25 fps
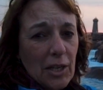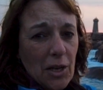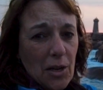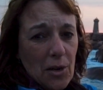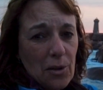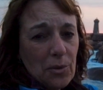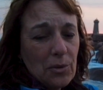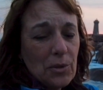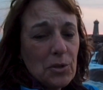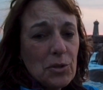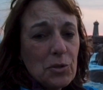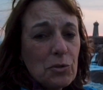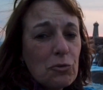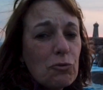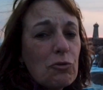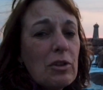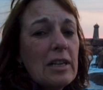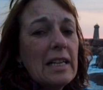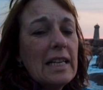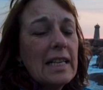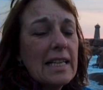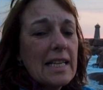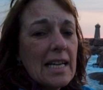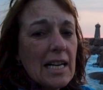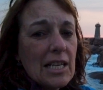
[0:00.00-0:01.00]
glow that's
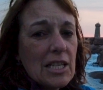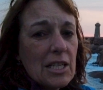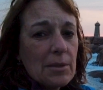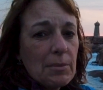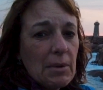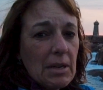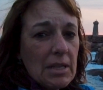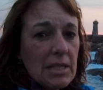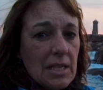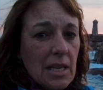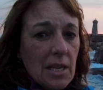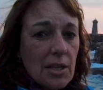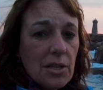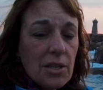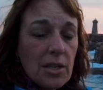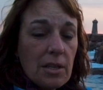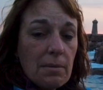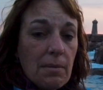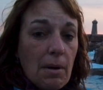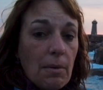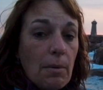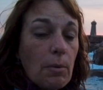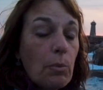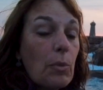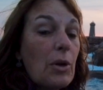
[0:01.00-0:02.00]
really catching my attention
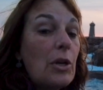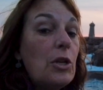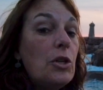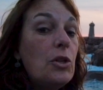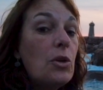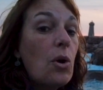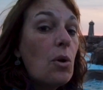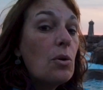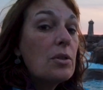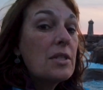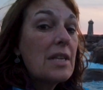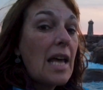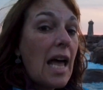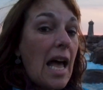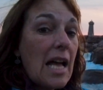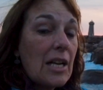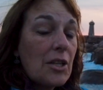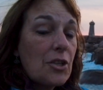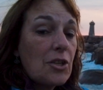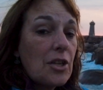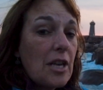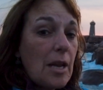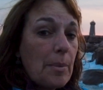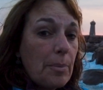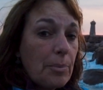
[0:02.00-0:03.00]
at the moment. We're not
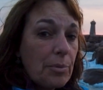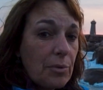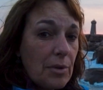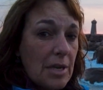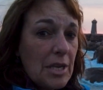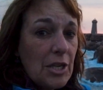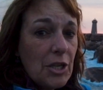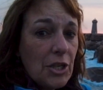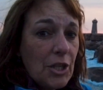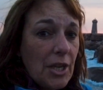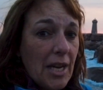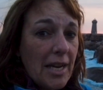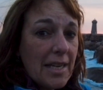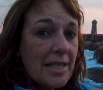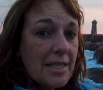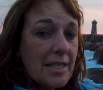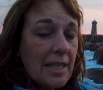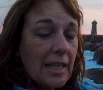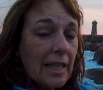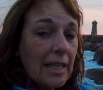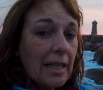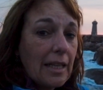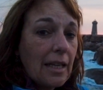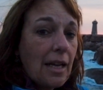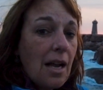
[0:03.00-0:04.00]
actually
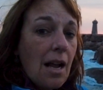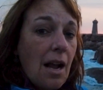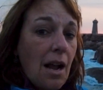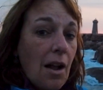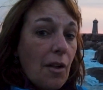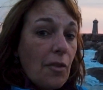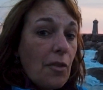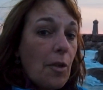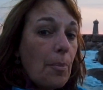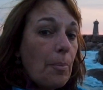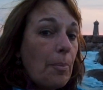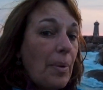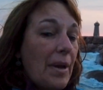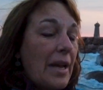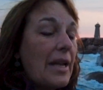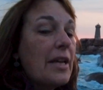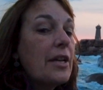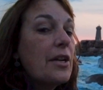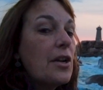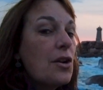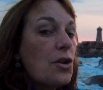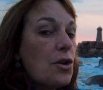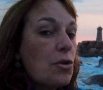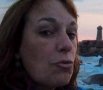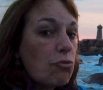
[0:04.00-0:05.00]
appreciating the
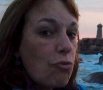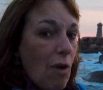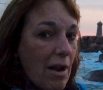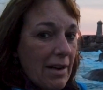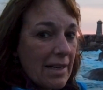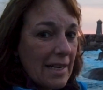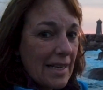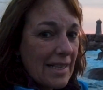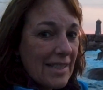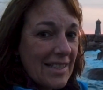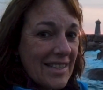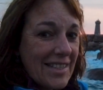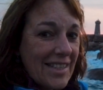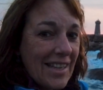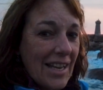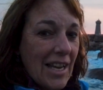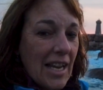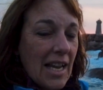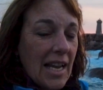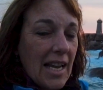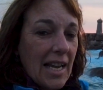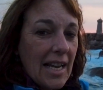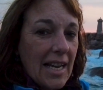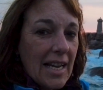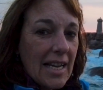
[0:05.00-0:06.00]
pink granite
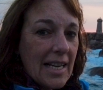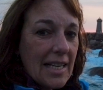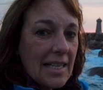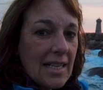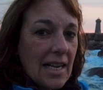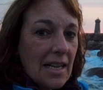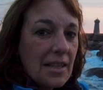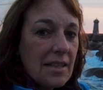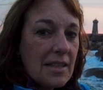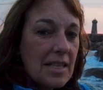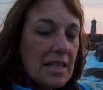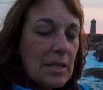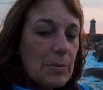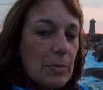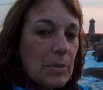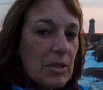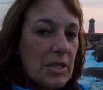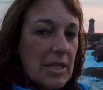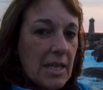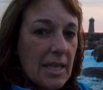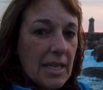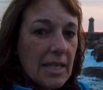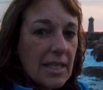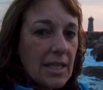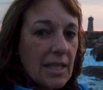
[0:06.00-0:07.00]
in this
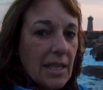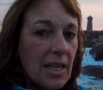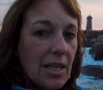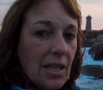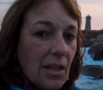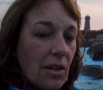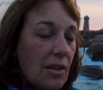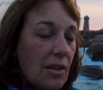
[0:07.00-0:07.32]
particular